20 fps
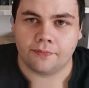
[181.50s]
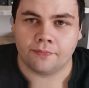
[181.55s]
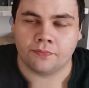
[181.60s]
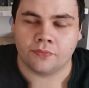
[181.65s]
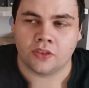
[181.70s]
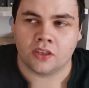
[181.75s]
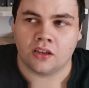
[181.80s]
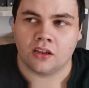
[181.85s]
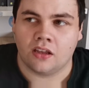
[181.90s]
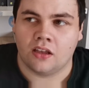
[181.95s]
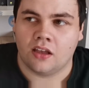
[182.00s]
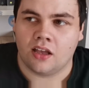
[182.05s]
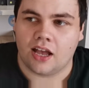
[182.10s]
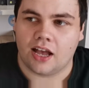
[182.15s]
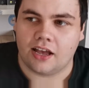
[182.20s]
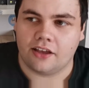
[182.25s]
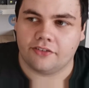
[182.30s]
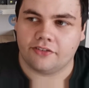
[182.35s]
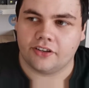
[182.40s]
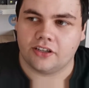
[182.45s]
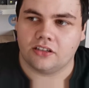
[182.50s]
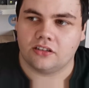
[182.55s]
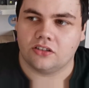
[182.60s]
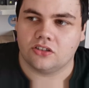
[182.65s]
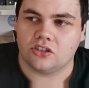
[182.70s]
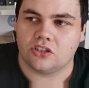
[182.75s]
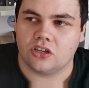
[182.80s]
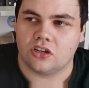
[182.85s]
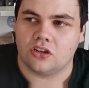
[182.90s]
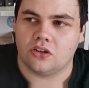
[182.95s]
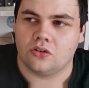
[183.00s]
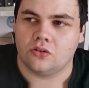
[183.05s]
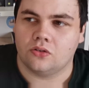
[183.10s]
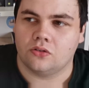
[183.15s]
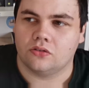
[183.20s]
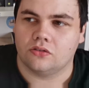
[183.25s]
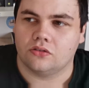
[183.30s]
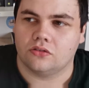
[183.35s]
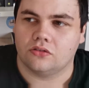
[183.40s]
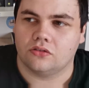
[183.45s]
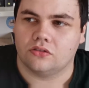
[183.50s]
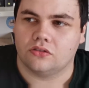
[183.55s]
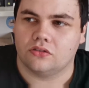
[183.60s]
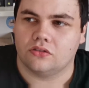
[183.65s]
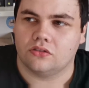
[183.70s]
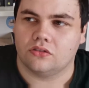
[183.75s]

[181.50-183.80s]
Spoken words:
with it. I feel as though,